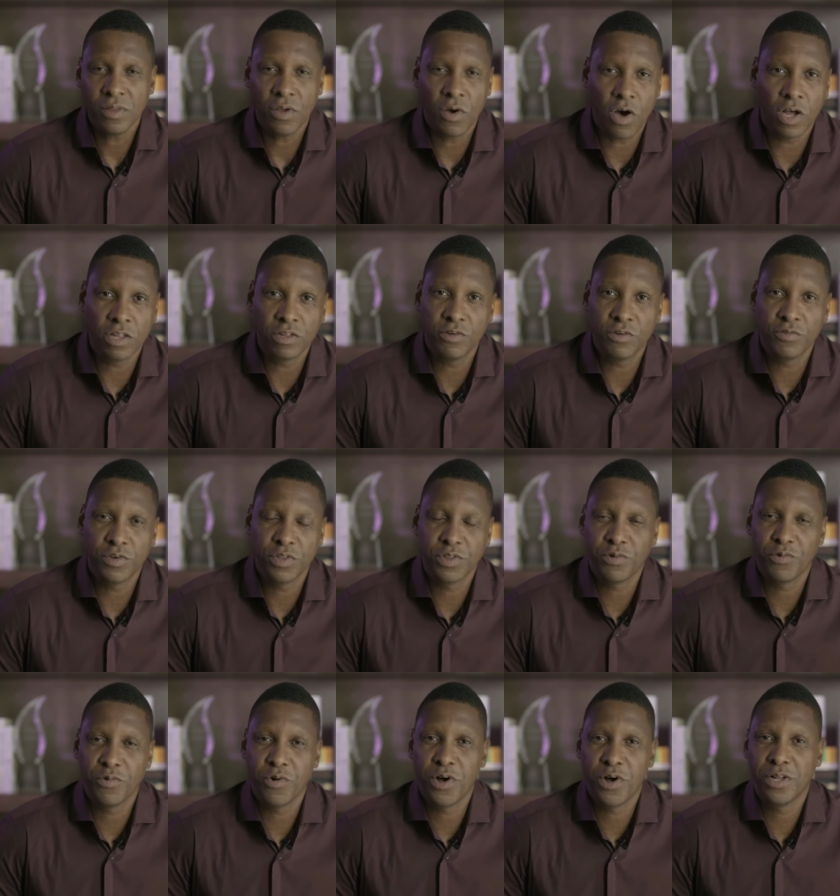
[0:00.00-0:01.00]
all over
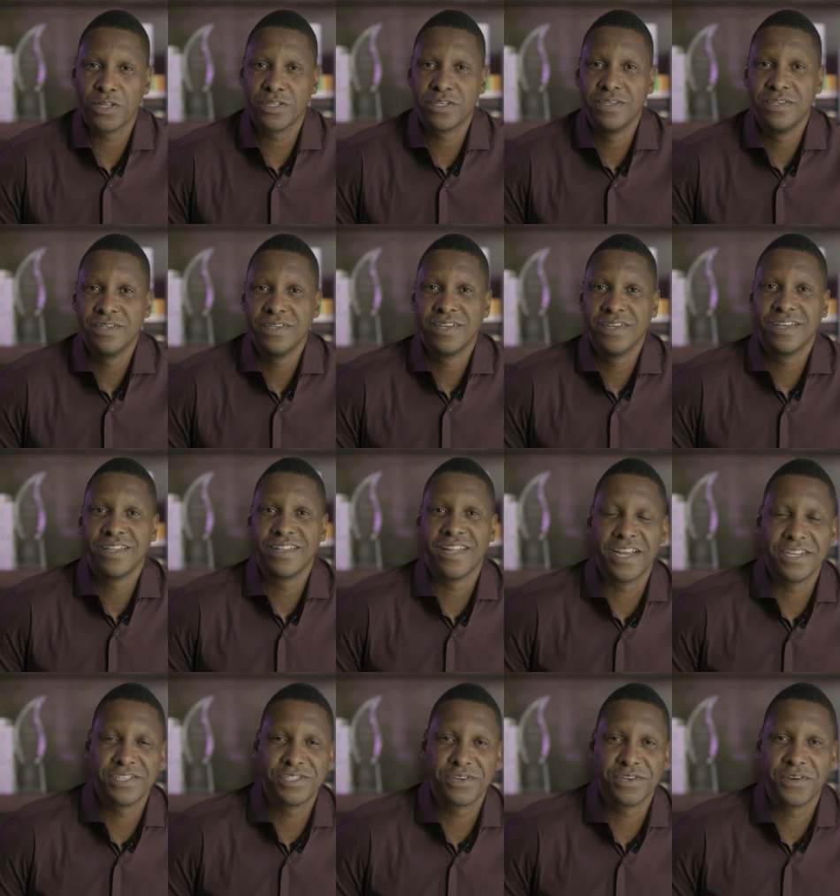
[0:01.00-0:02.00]
the world,
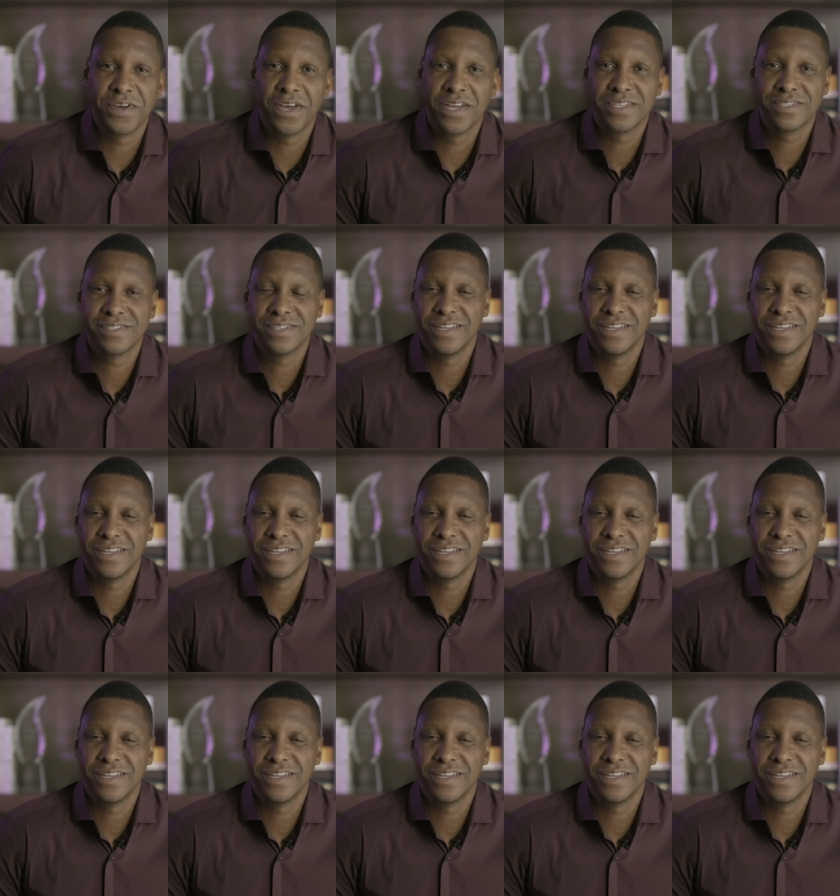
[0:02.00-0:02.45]
Nigerians